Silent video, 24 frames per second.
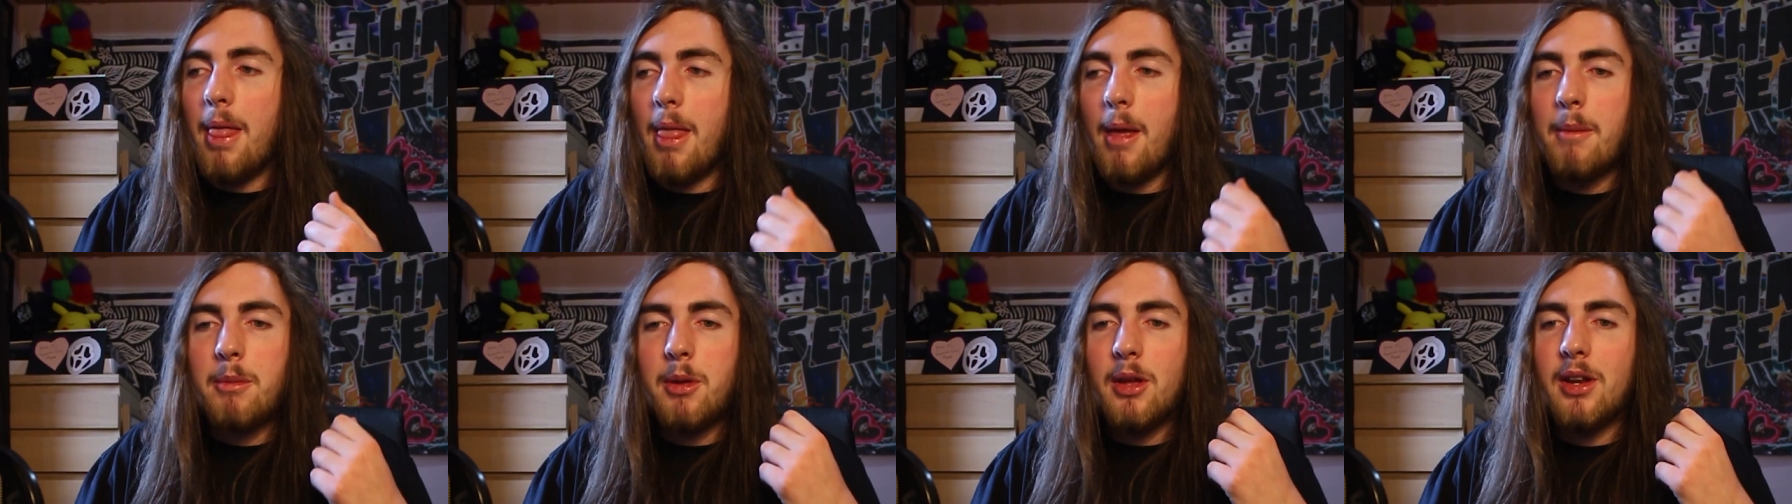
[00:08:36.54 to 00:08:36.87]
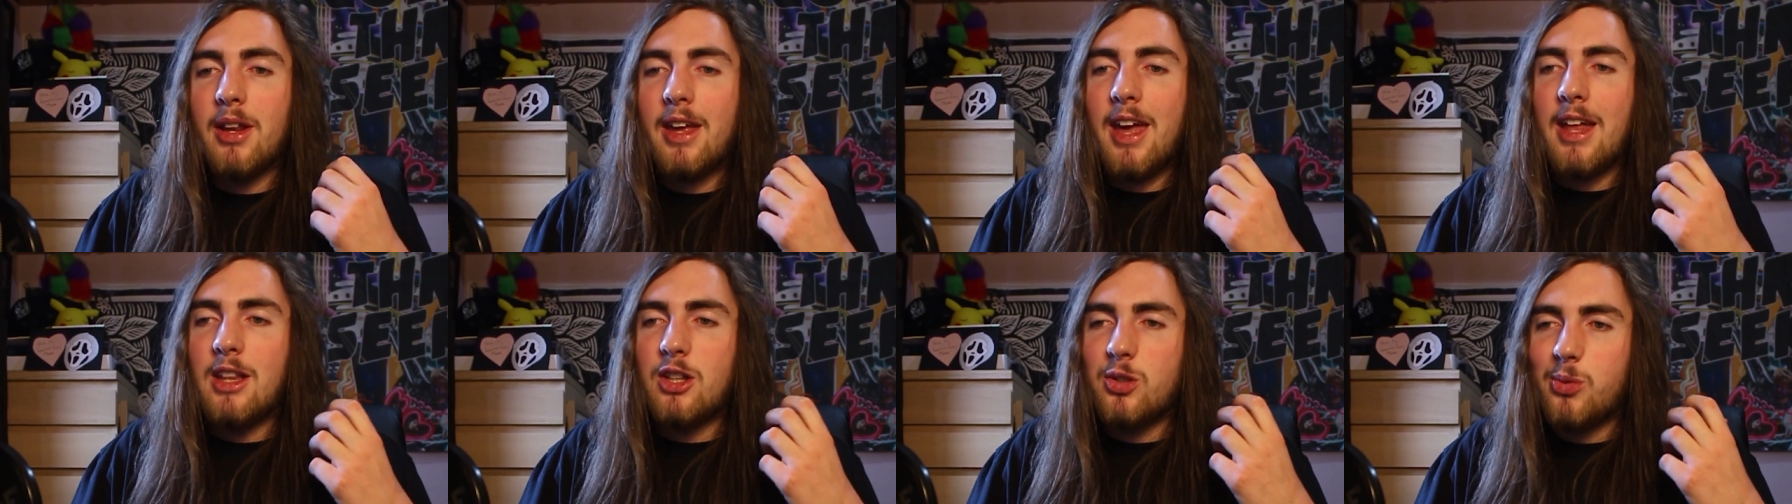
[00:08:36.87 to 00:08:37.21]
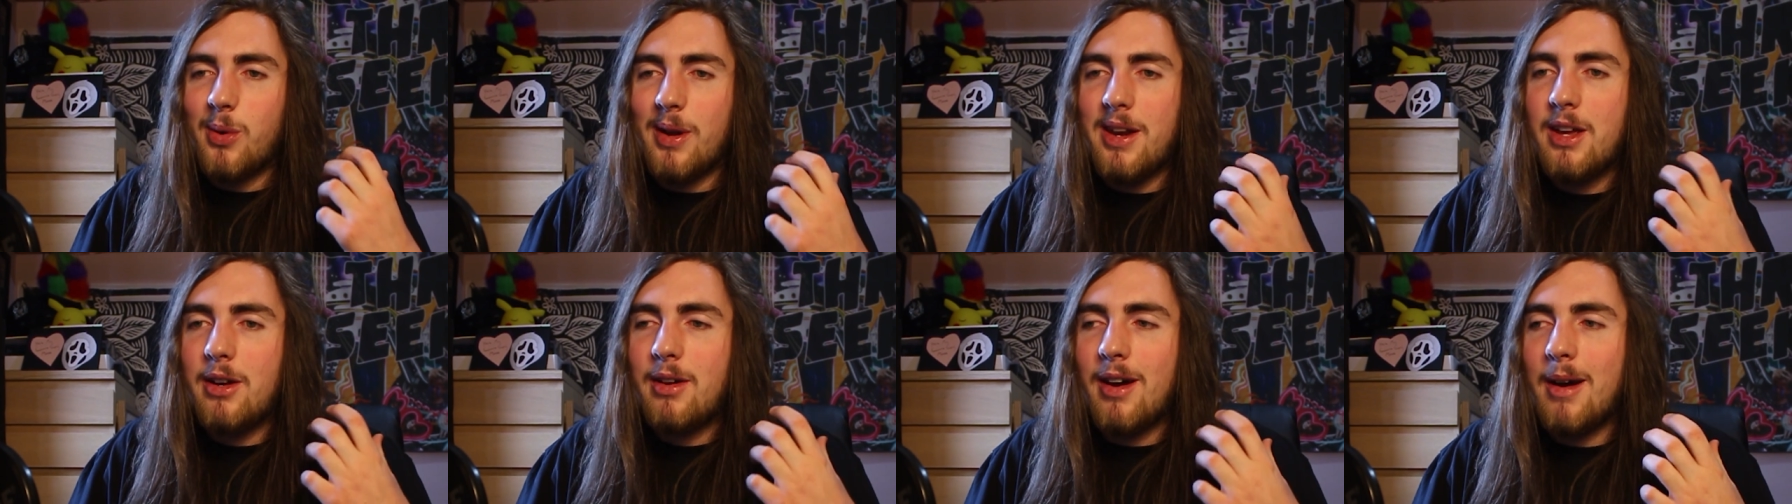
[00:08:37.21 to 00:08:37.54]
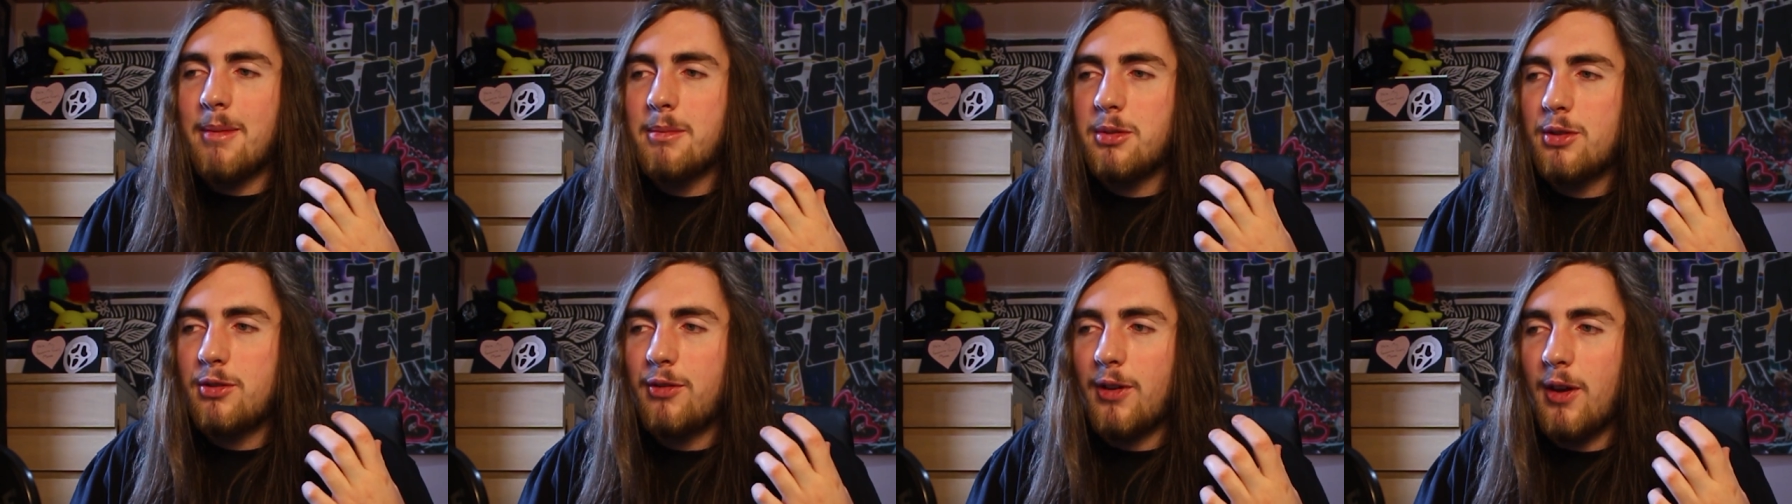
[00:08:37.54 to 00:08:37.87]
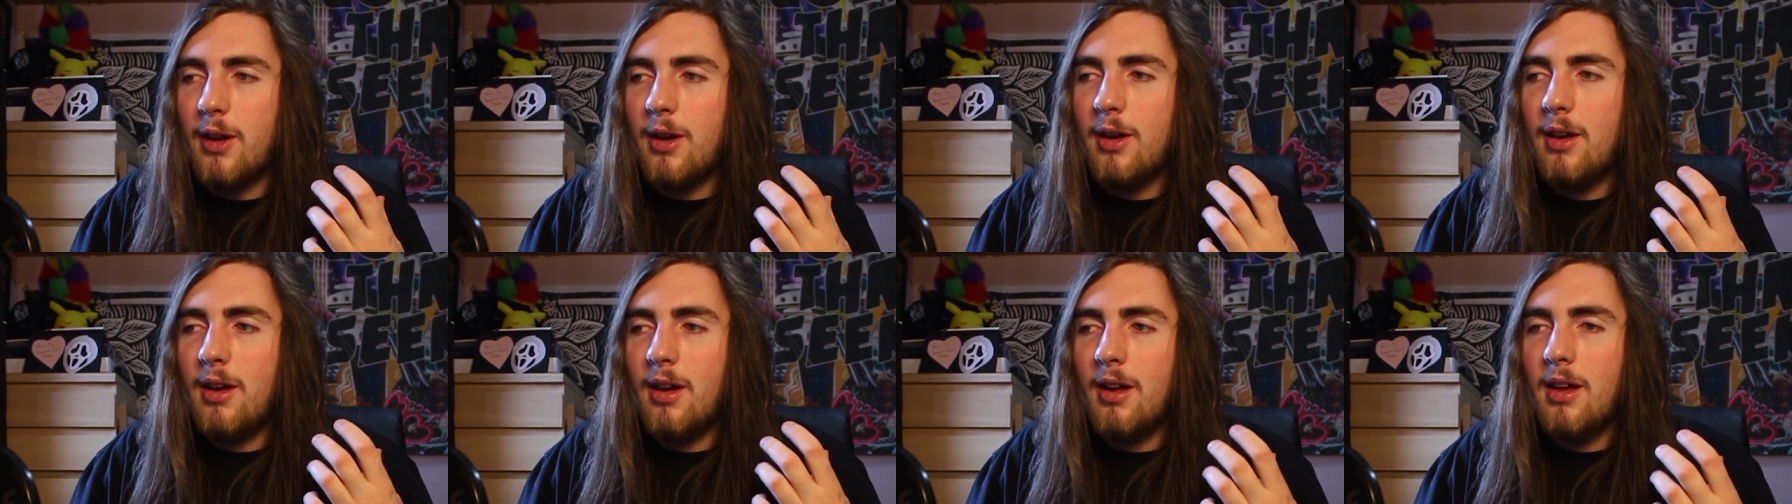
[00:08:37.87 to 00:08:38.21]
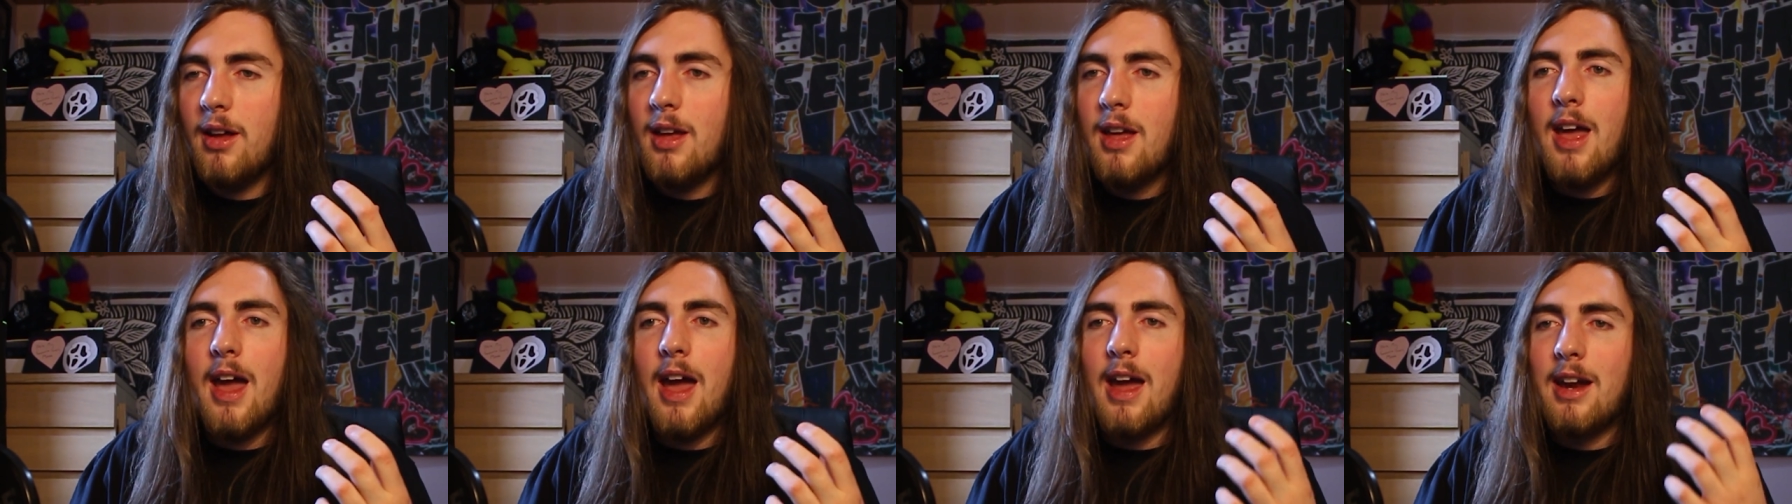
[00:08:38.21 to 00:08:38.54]
I'm going to get 20 grams for
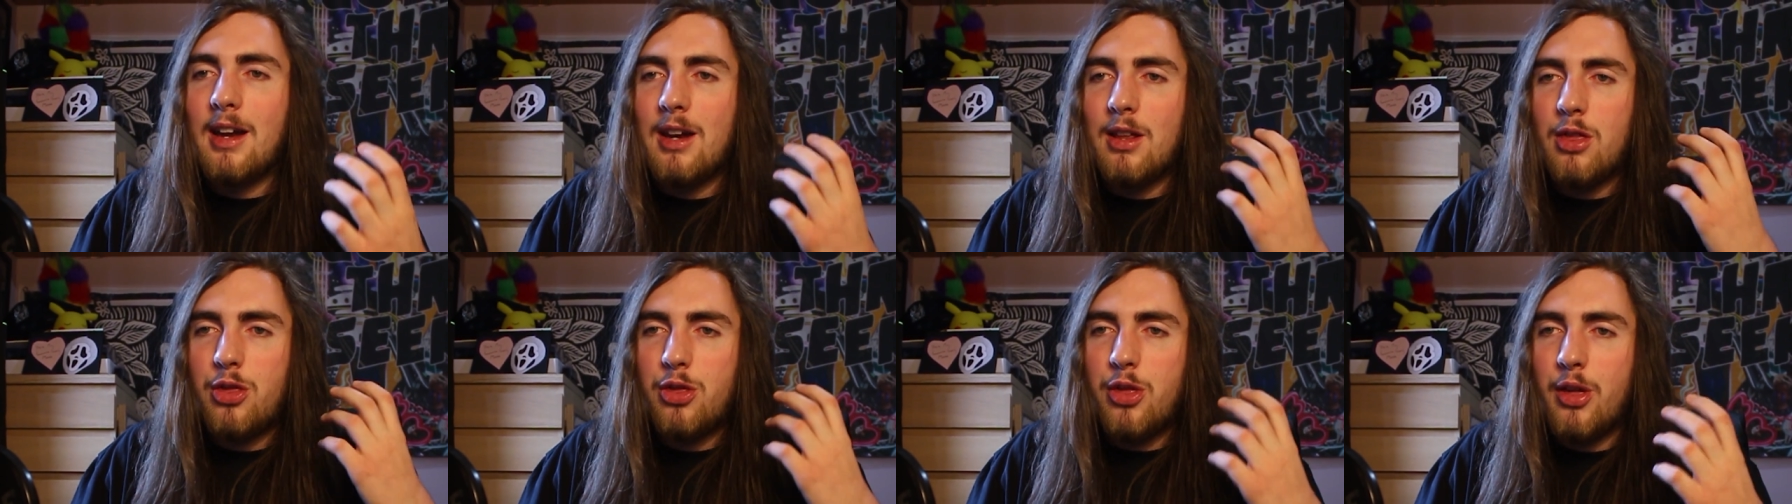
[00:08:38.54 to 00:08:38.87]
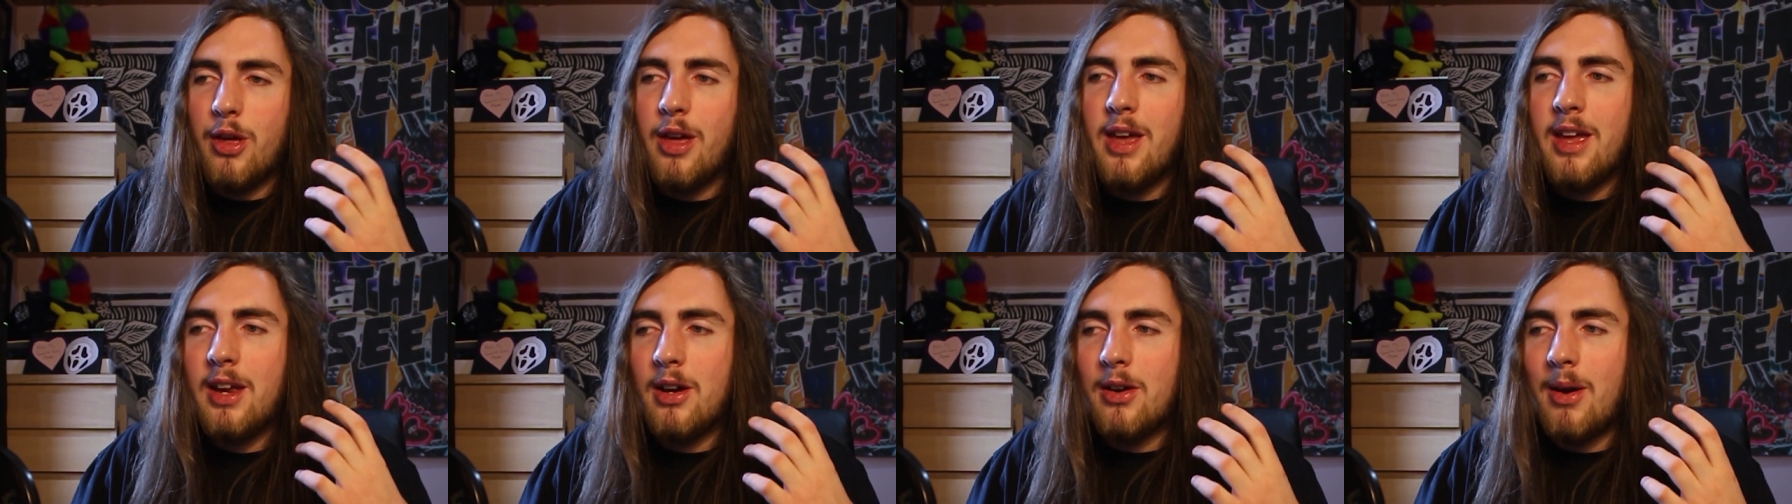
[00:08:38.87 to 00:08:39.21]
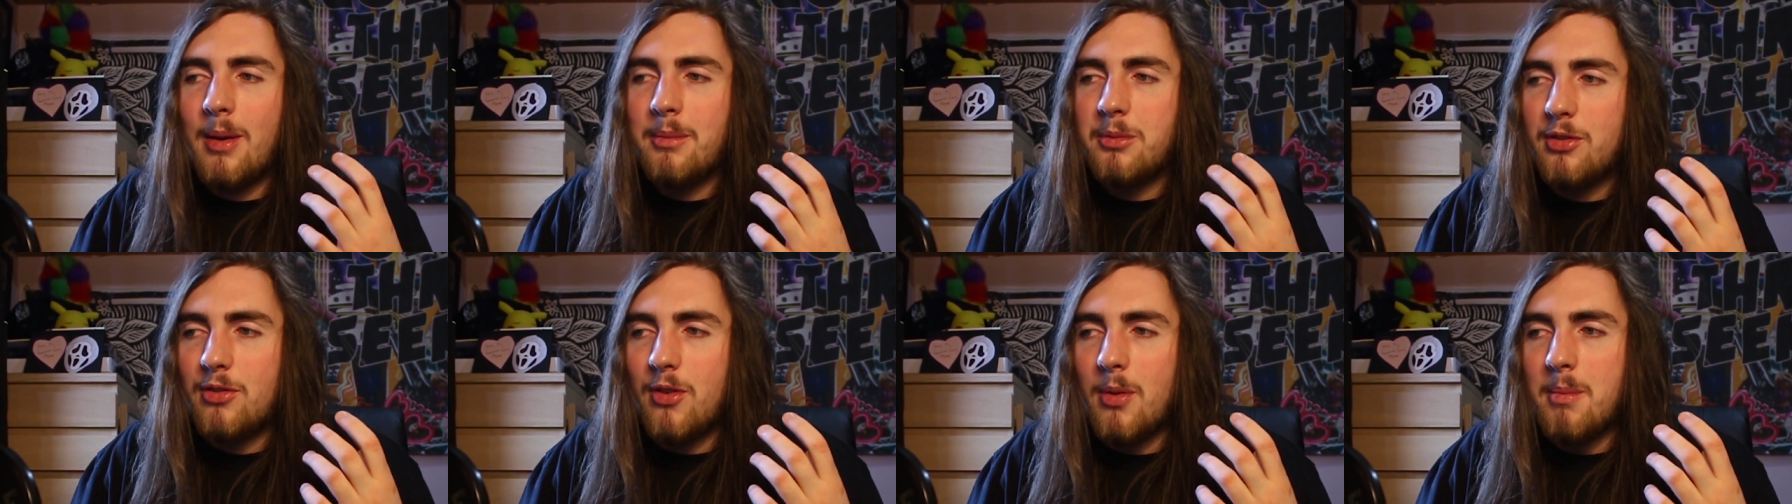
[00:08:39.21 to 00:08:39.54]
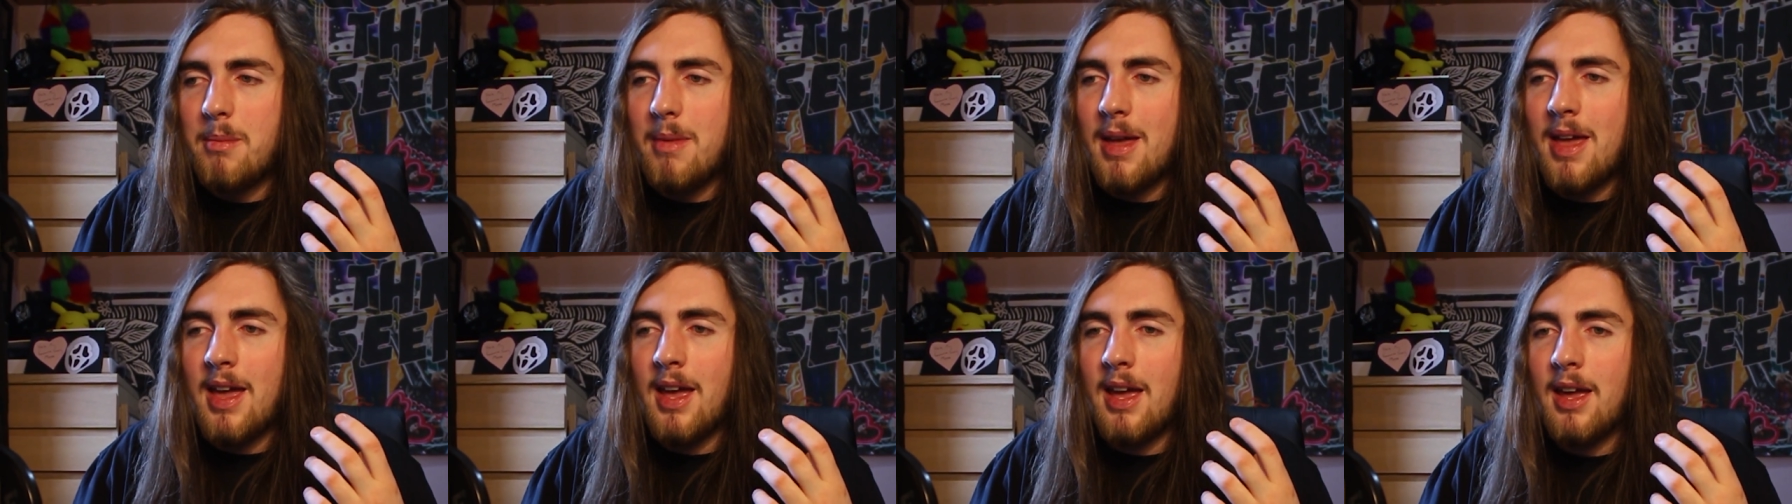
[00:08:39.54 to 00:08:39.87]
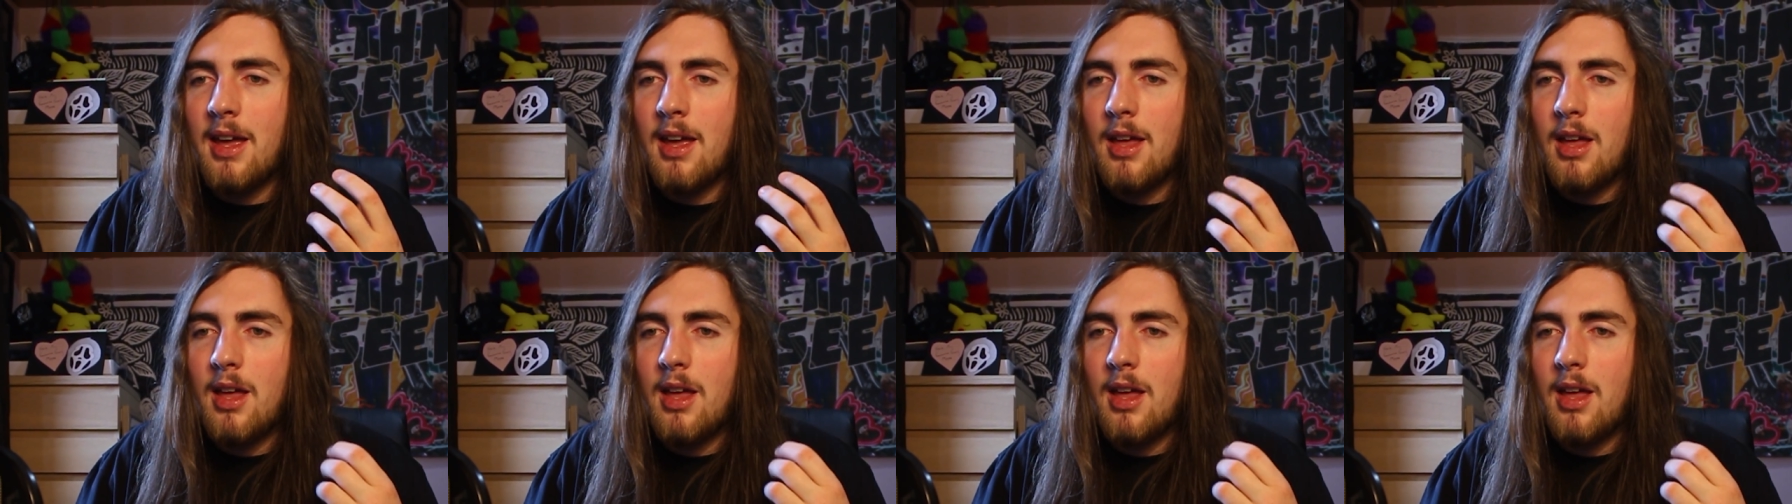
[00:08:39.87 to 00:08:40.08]
her and 30 grams for me.